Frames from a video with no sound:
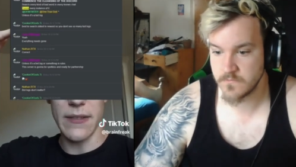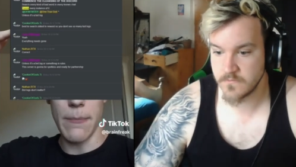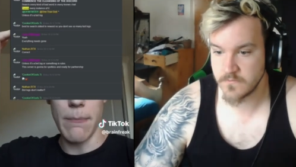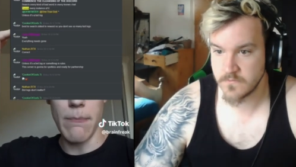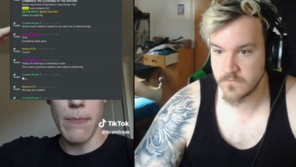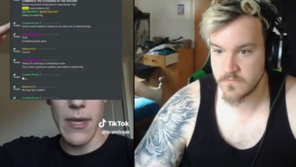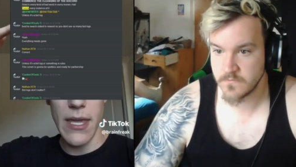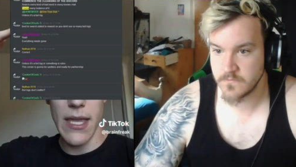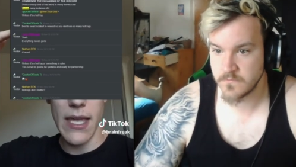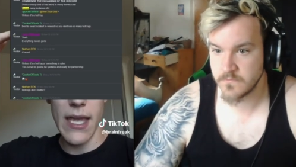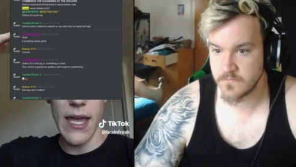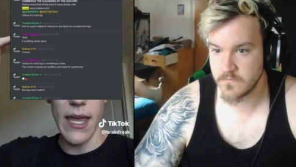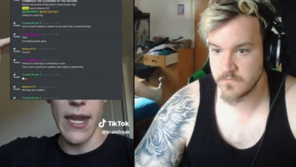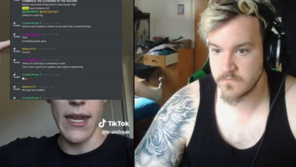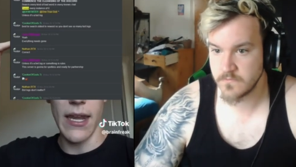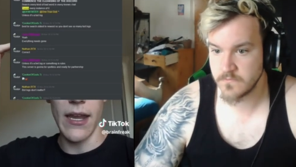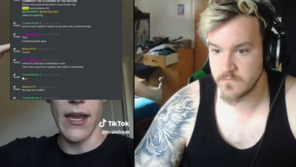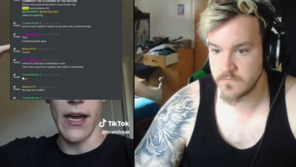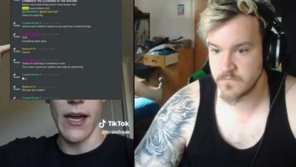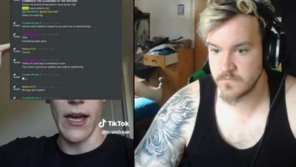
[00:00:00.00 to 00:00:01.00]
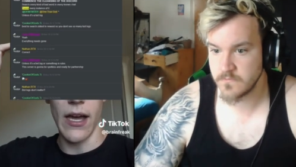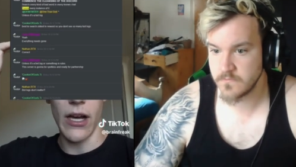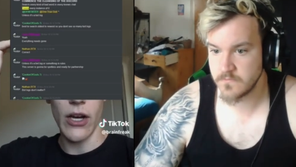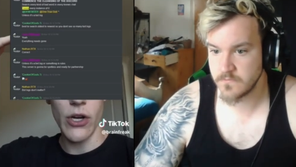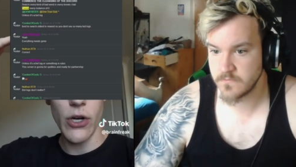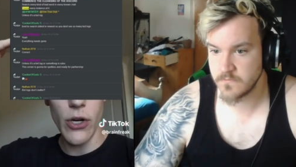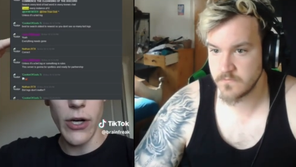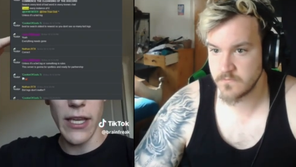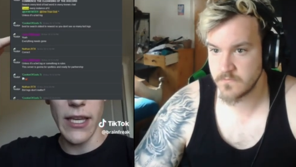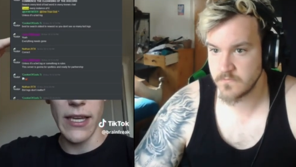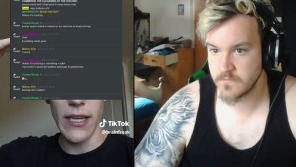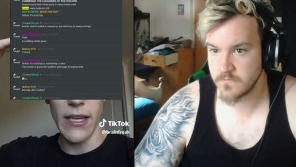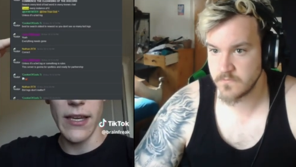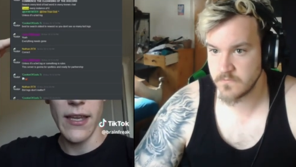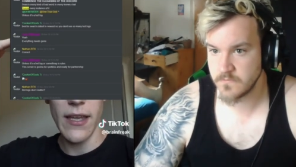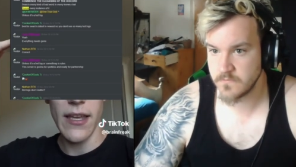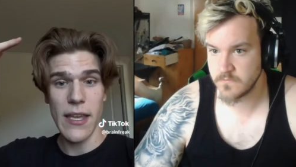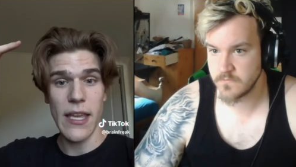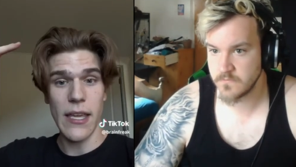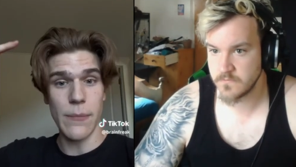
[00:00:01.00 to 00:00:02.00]
Speaker 1: me and uh, Cookie
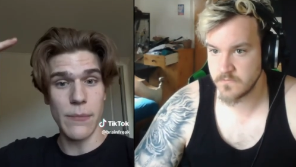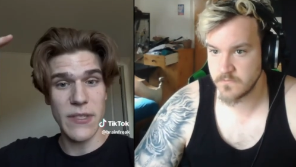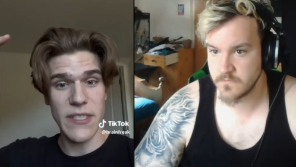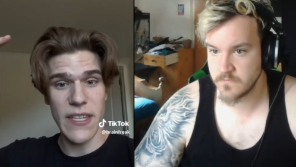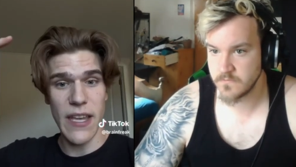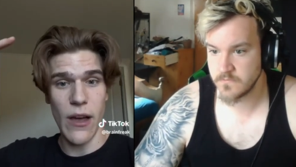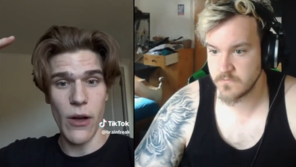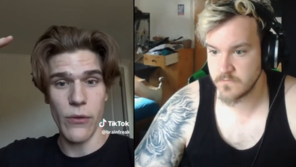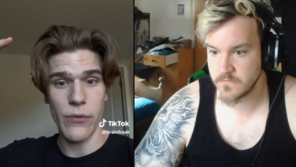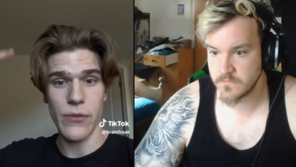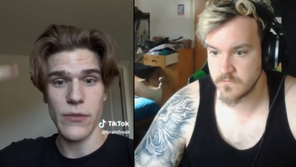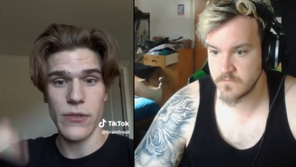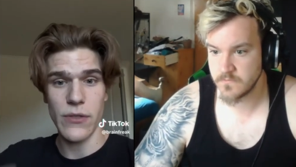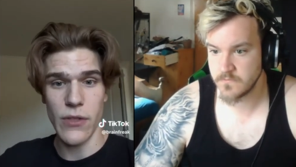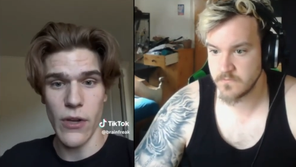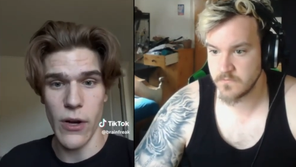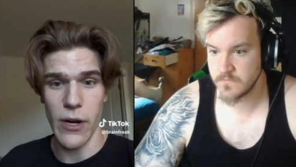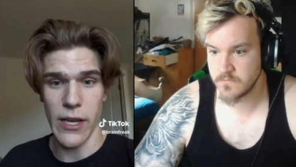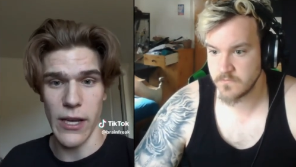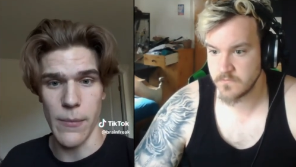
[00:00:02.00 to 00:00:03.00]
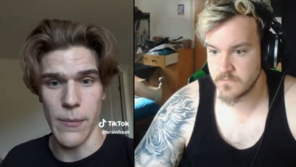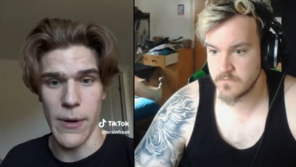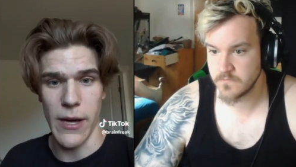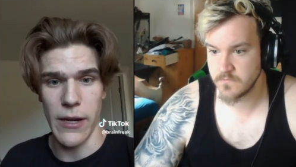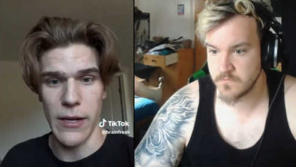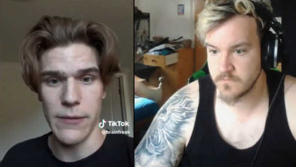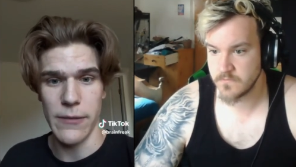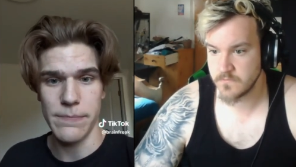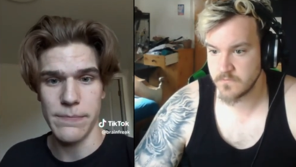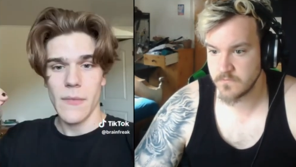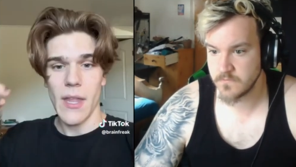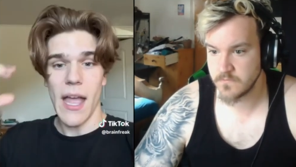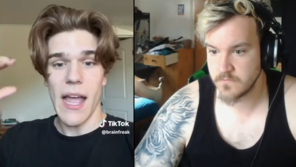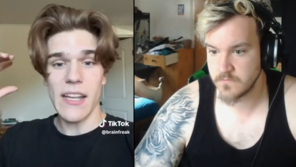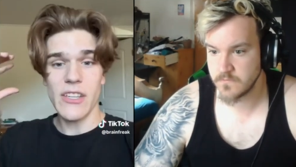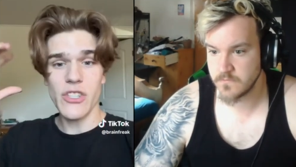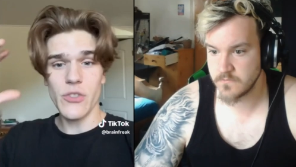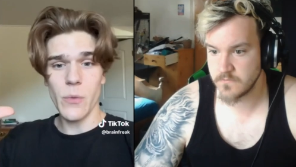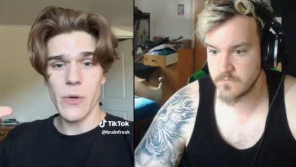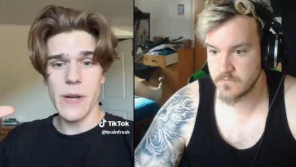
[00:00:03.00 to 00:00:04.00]
himself talking about it. I
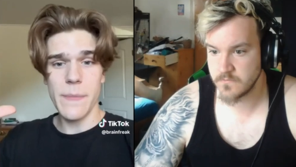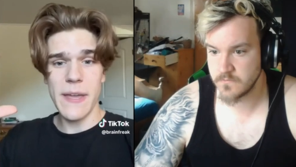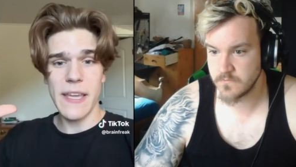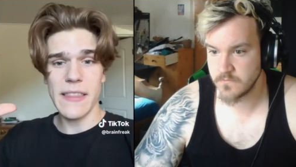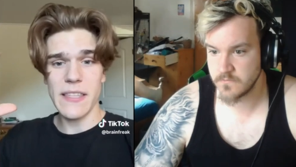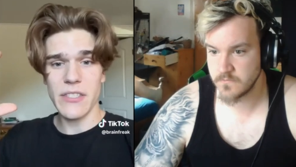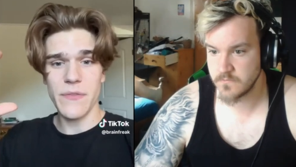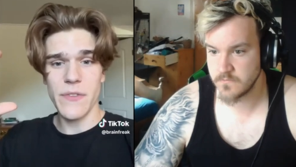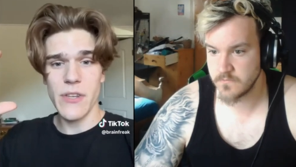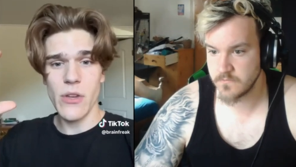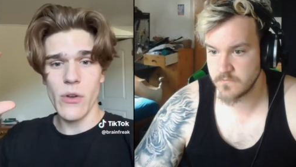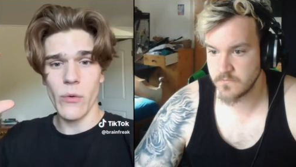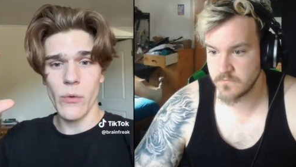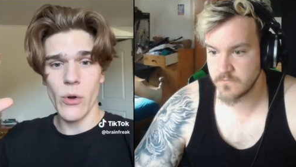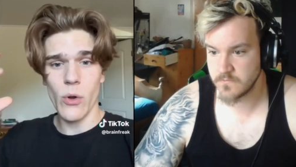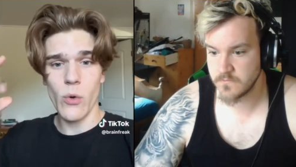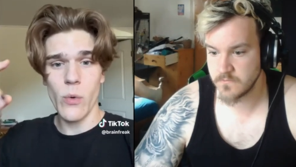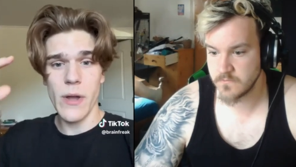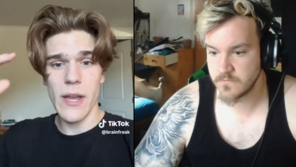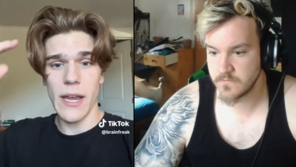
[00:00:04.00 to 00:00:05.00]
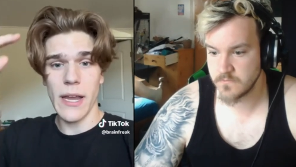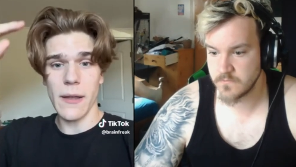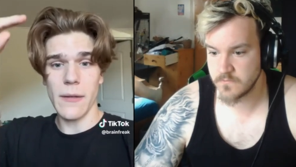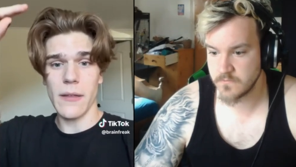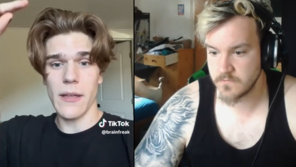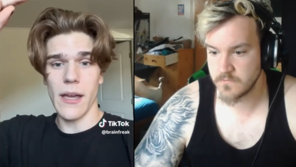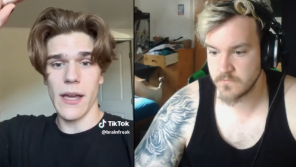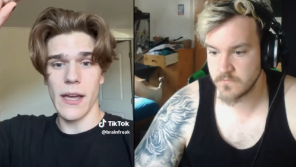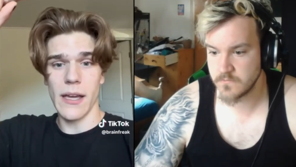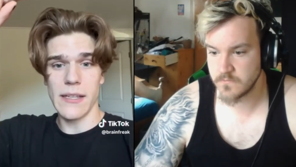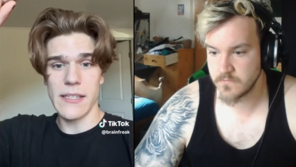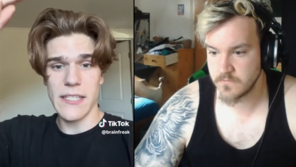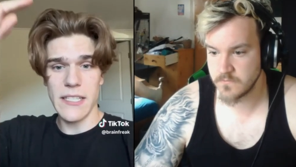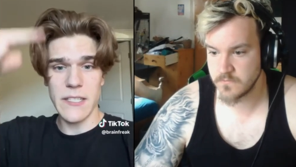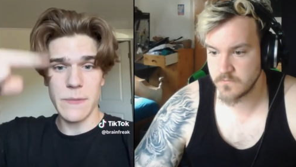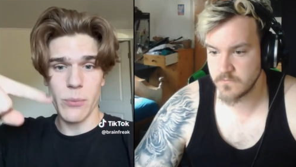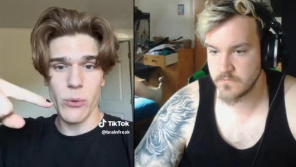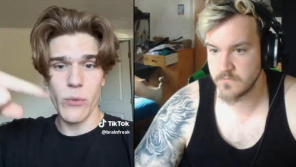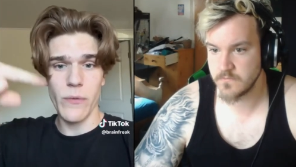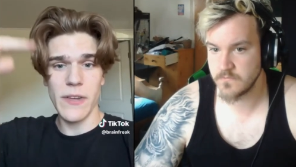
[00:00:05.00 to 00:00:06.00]
just want to make this video real quick, uh,
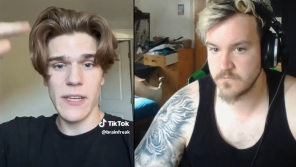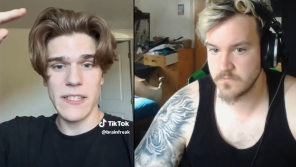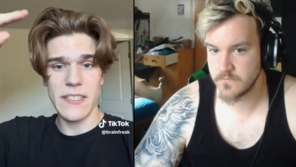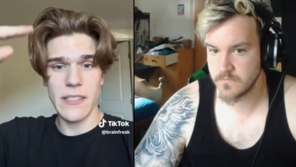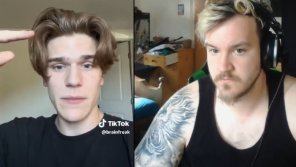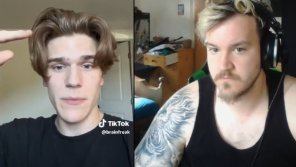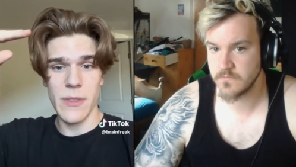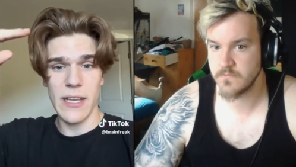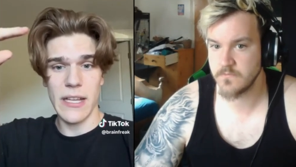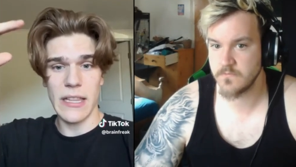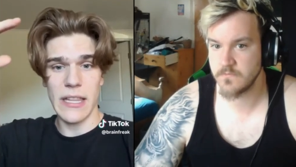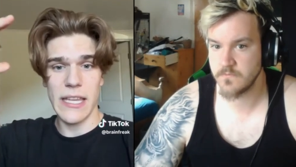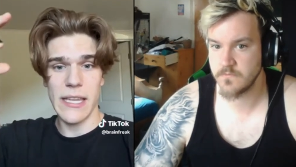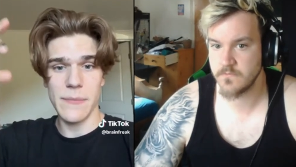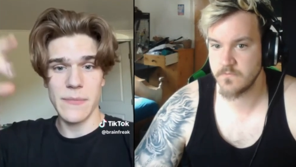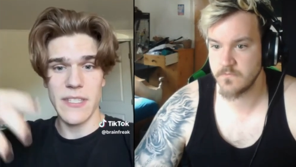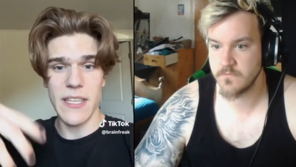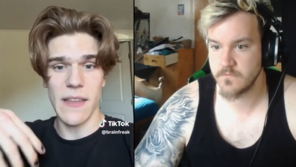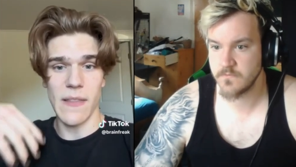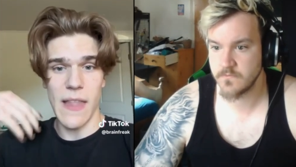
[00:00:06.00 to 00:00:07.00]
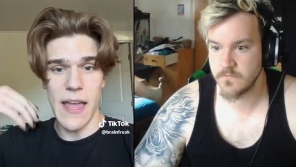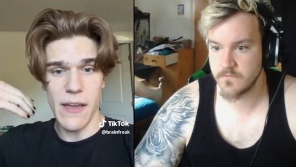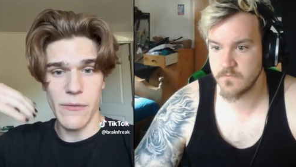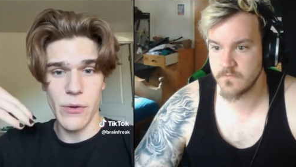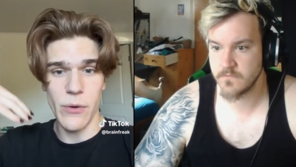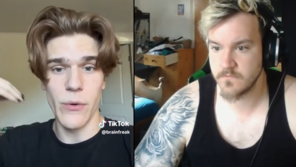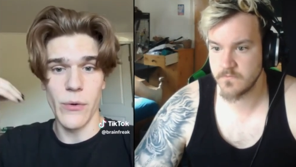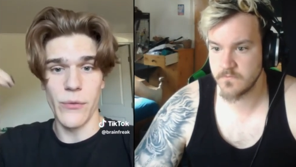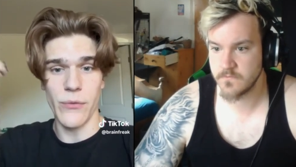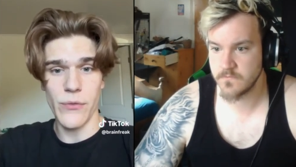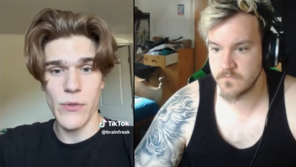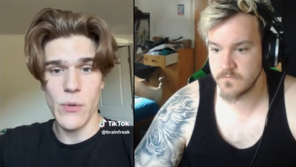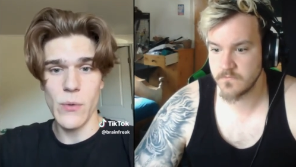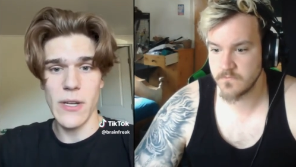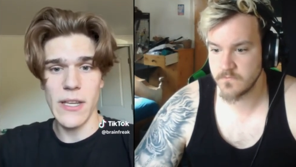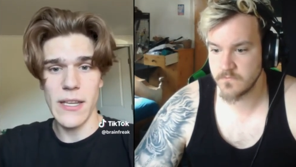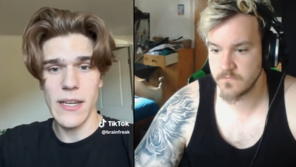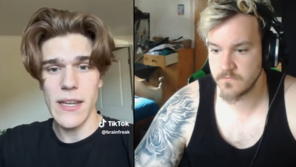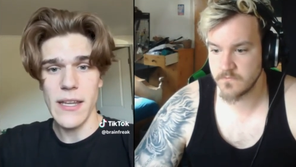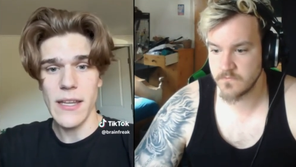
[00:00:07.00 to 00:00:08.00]
disproving some of the claims that Lava
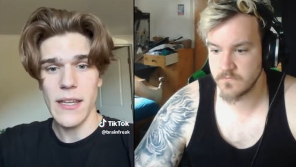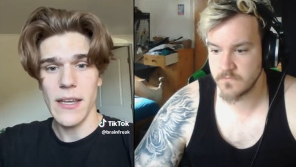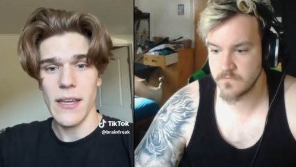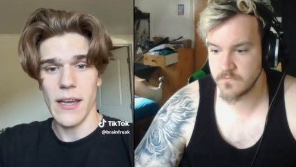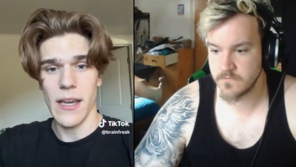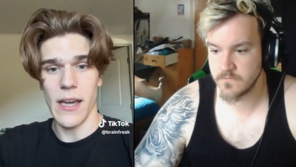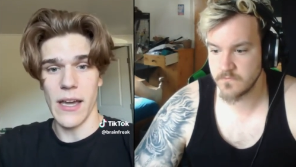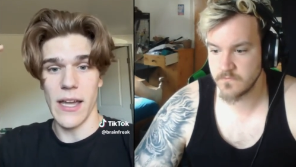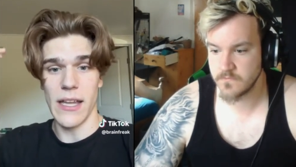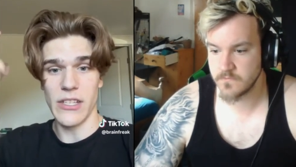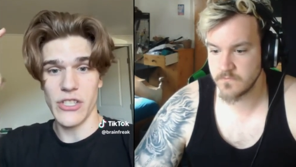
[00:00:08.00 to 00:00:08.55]
refuted uh, and